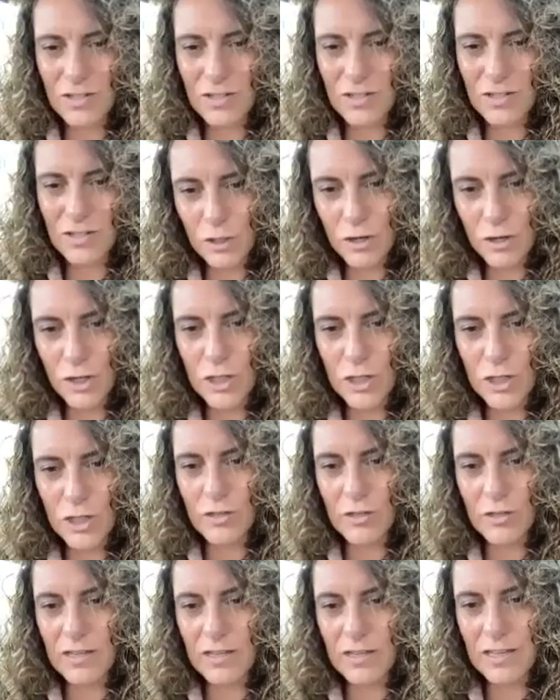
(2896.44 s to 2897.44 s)
or a social
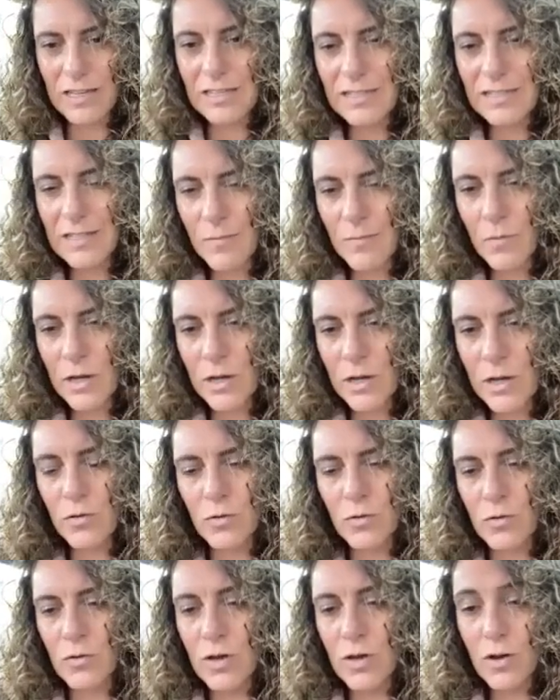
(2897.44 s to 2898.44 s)
worker. It's someone
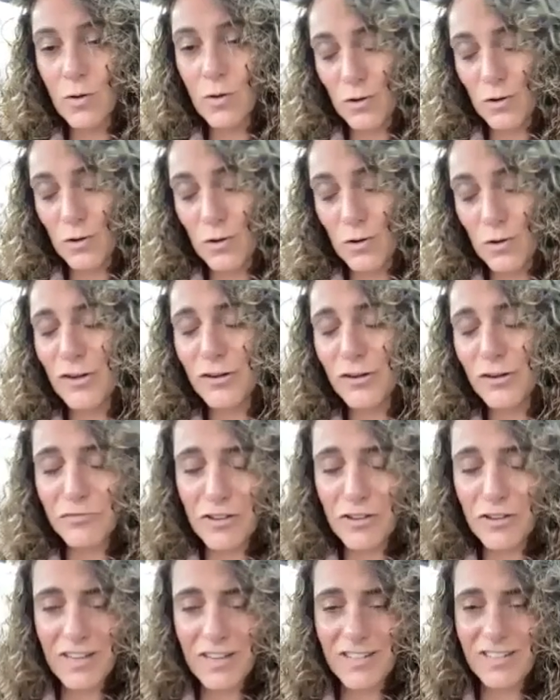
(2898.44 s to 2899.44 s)
or a really good
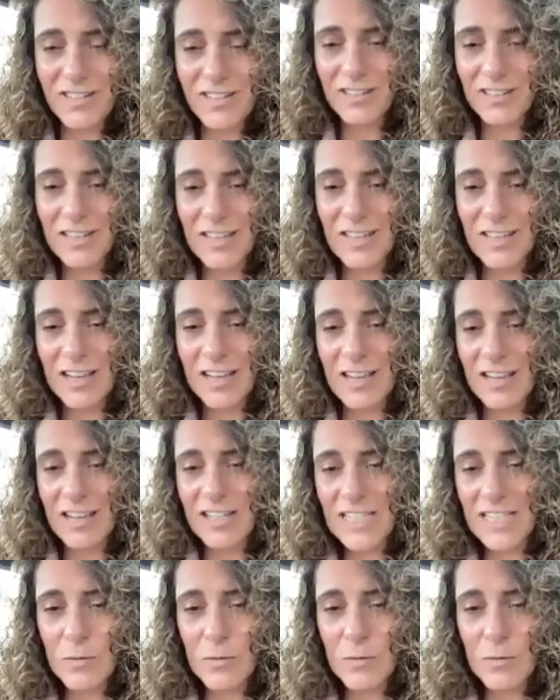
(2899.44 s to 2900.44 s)
friend.
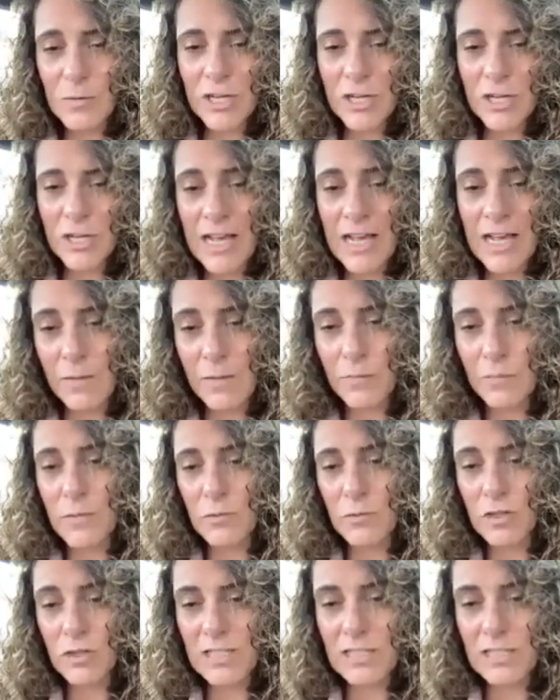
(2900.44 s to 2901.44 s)
It's someone who can help
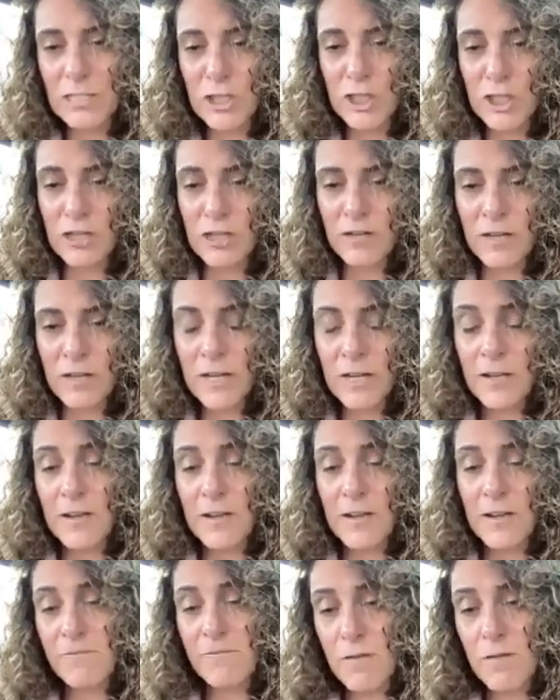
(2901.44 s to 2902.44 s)
them transition
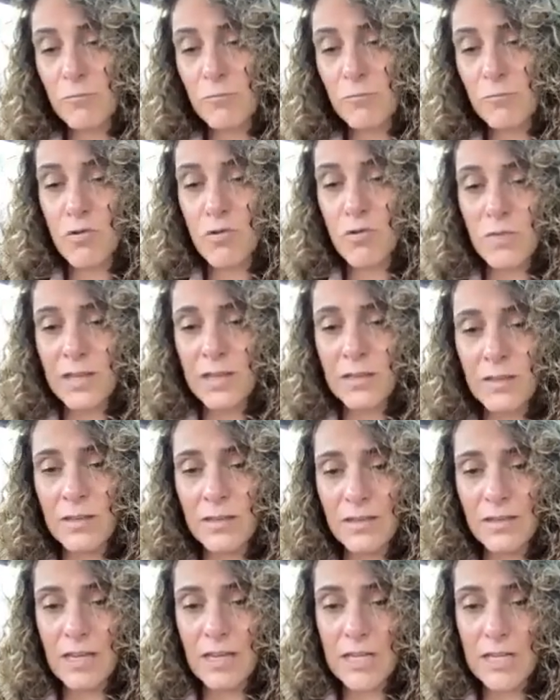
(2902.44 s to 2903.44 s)
from
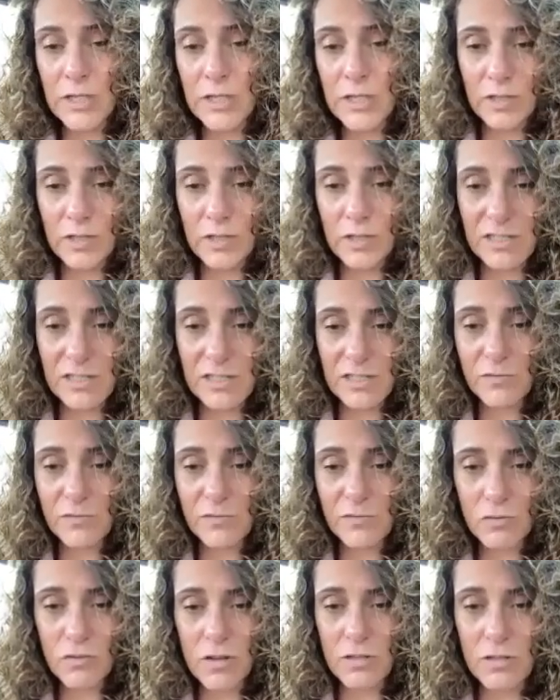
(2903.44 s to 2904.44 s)
trauma into a state of
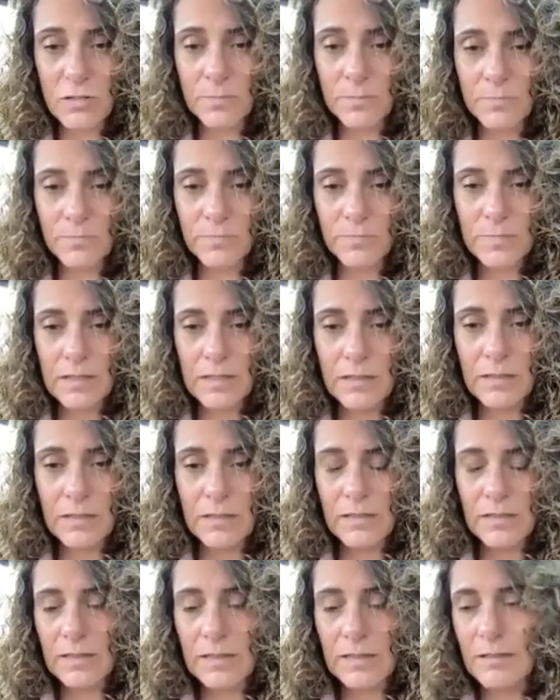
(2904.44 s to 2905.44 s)
control.
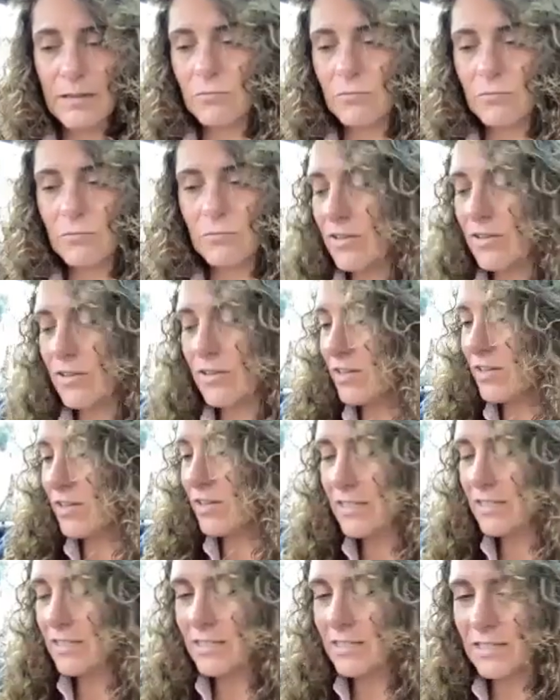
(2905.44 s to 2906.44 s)
And we haven't even
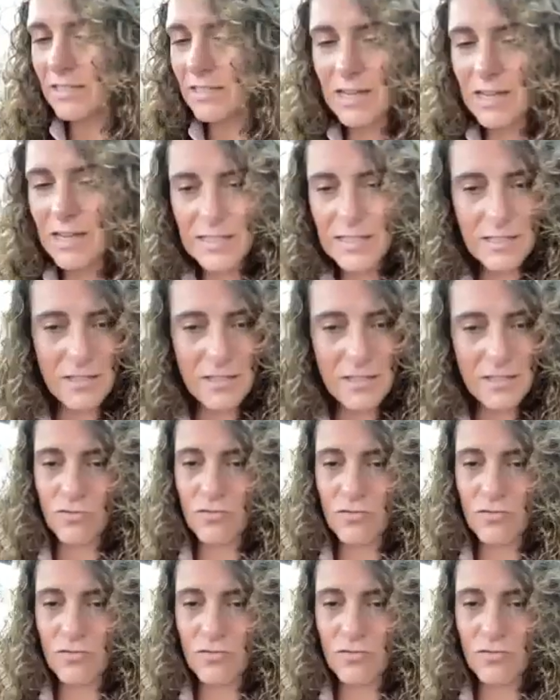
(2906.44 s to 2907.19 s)
discussed the